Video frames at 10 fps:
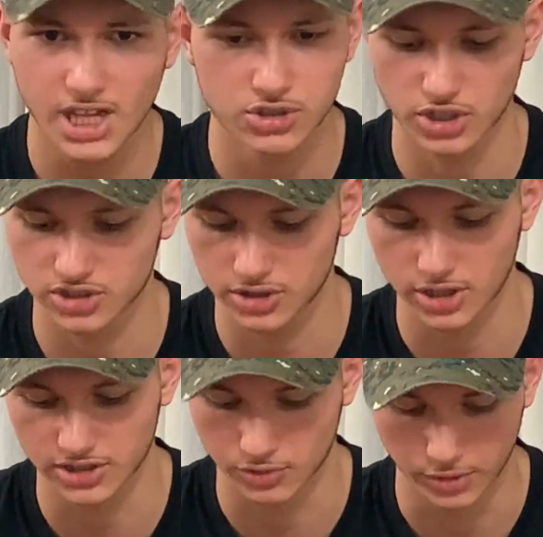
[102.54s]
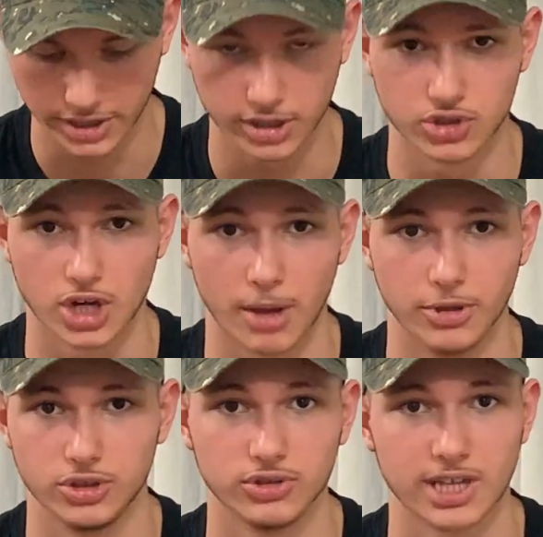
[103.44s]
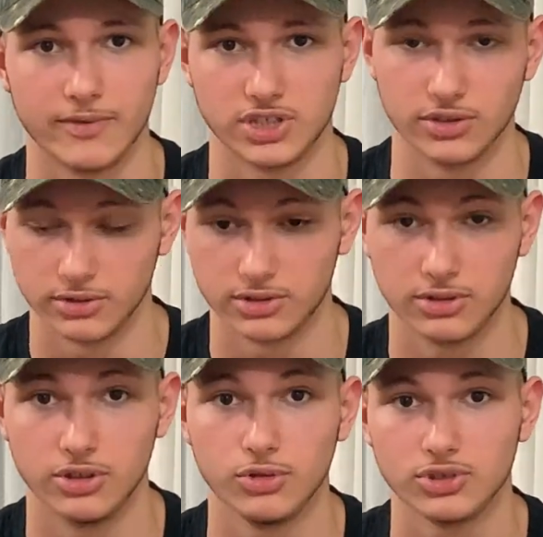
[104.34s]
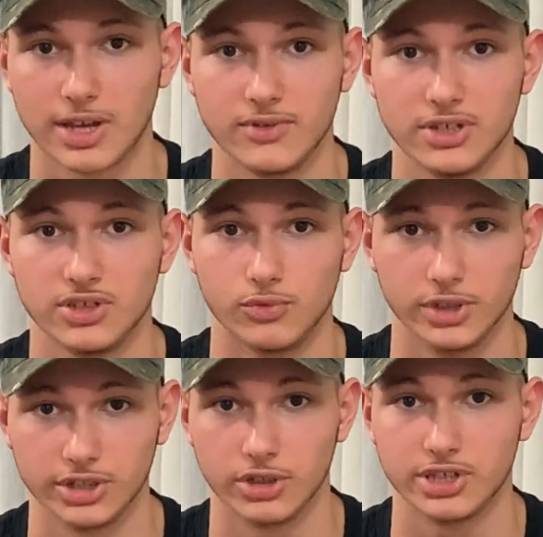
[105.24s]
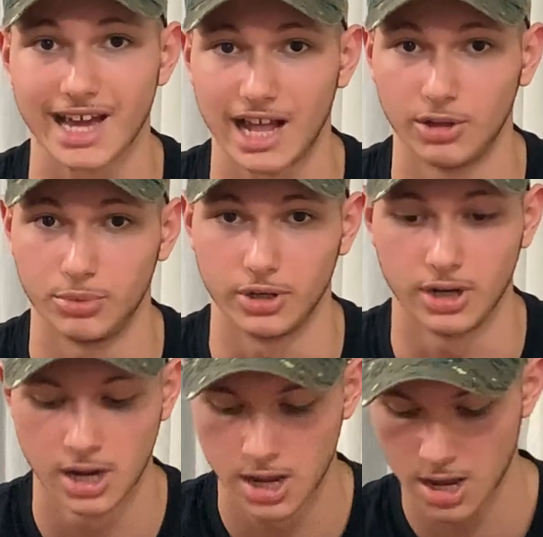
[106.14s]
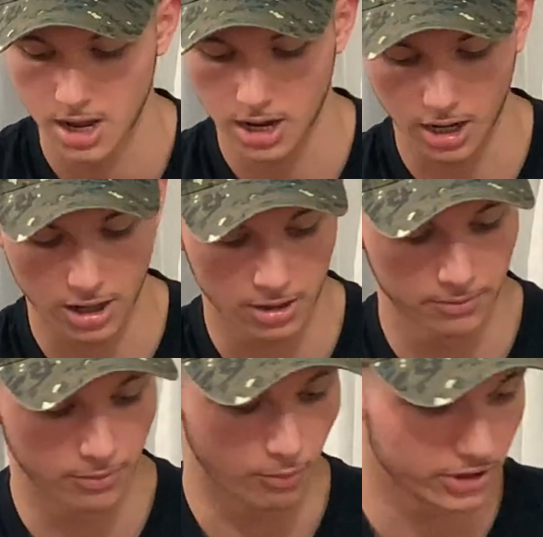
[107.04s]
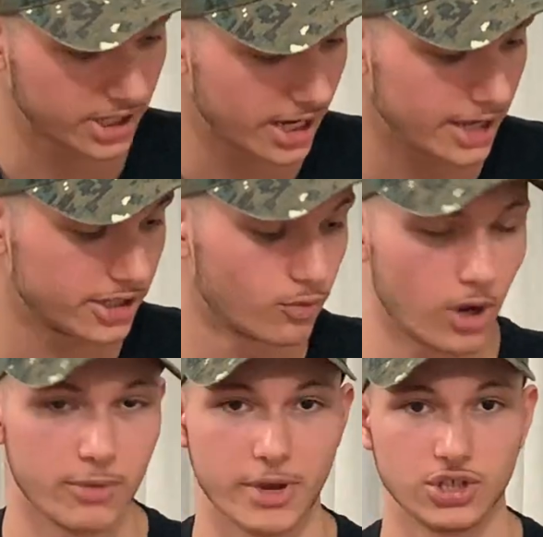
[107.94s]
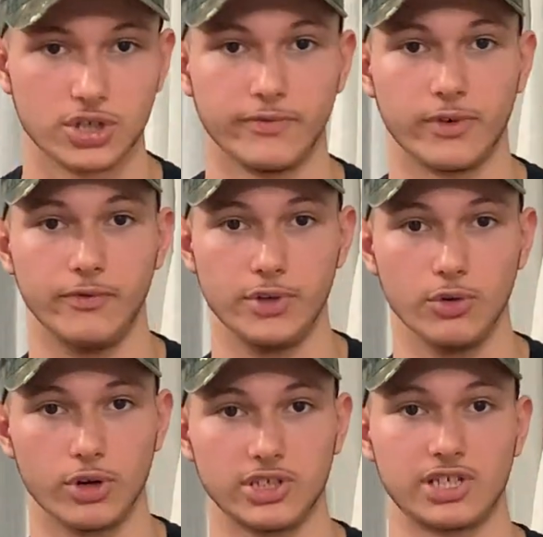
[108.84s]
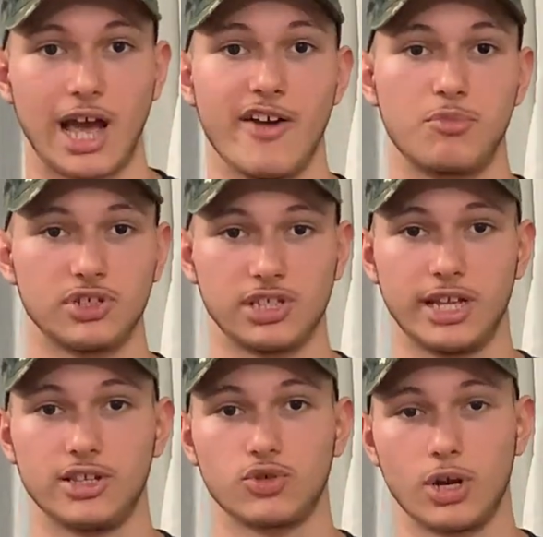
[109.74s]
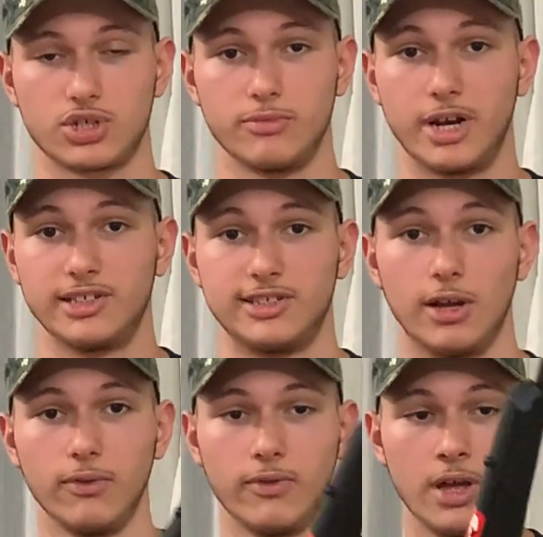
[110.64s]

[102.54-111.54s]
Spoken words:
Just does a really good job. The 270 is a really good caliber. One thing I did want to mention for viewers, I've personally had this question myself,